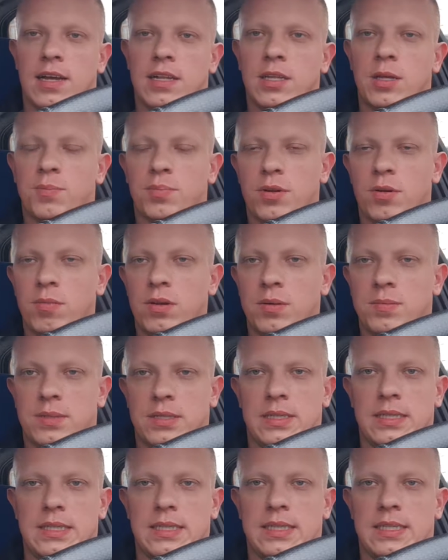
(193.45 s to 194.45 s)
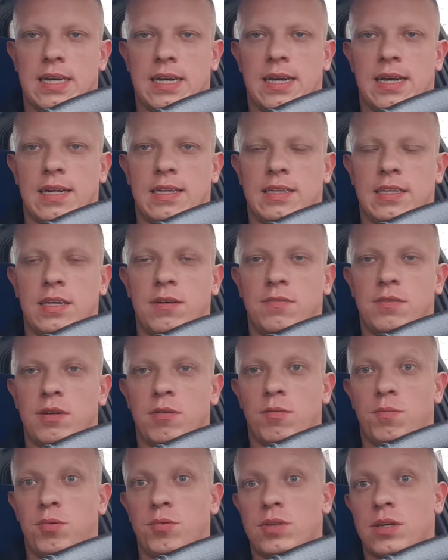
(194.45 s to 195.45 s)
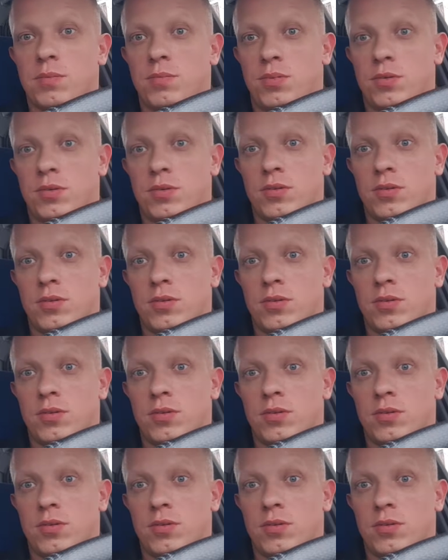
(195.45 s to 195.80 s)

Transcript: The problem is that if they will put